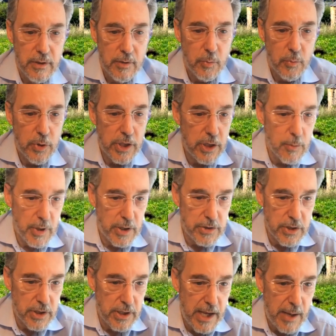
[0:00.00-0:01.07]

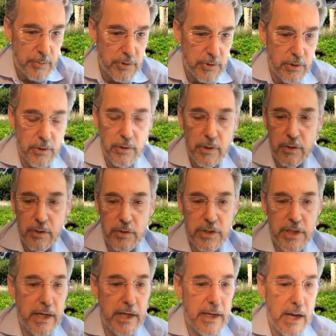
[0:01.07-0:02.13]
Pre-combustion capture, you're
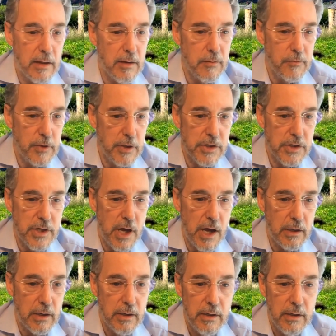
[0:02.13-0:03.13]
taking it out of the feedstock.